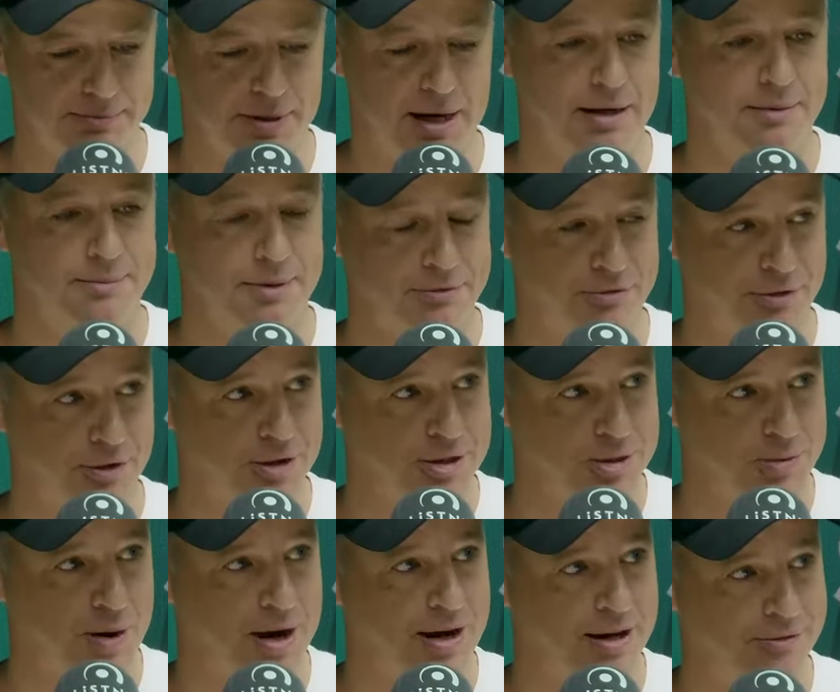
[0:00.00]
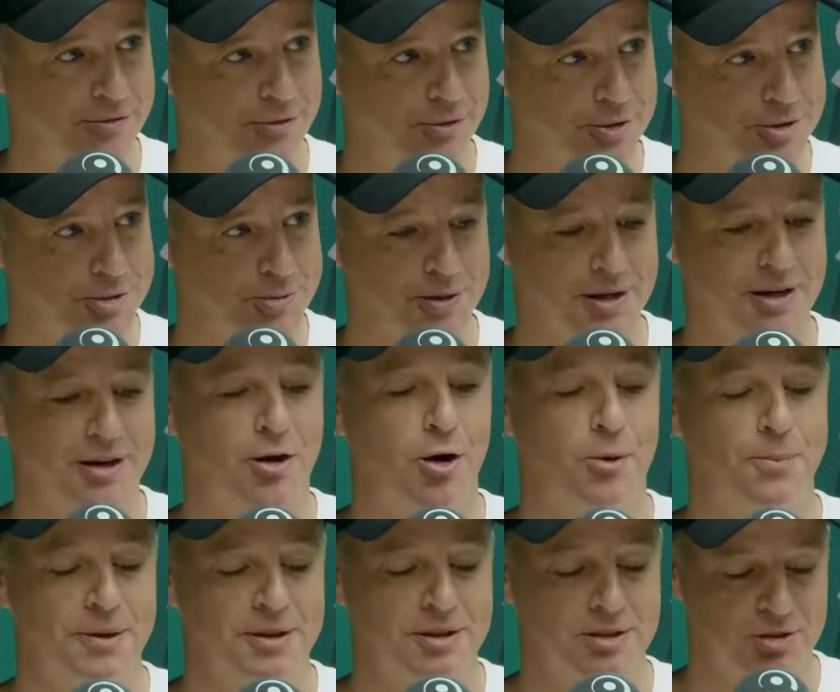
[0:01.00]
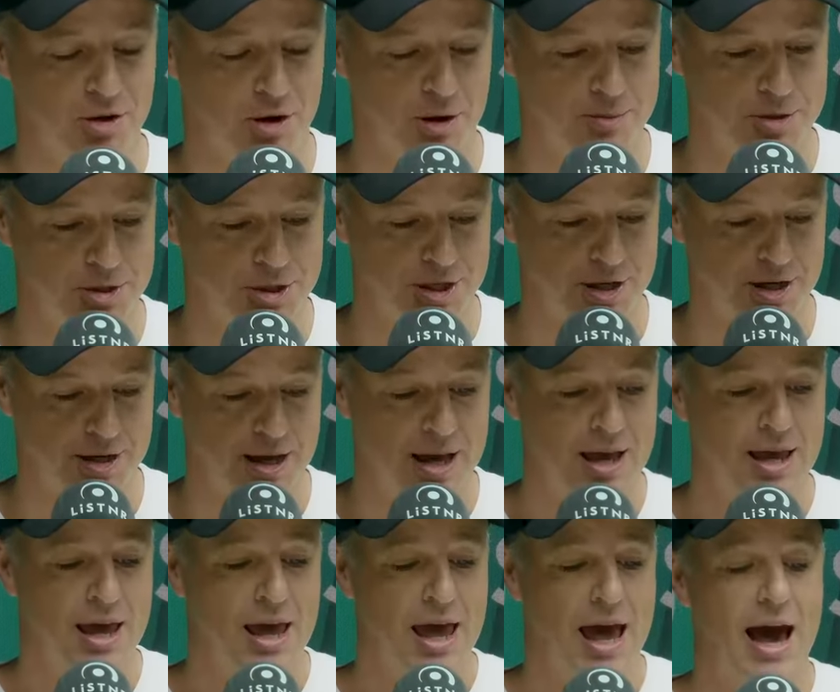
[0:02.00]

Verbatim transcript: Marty McFly's waiting for us. We're going to hop in the time machine.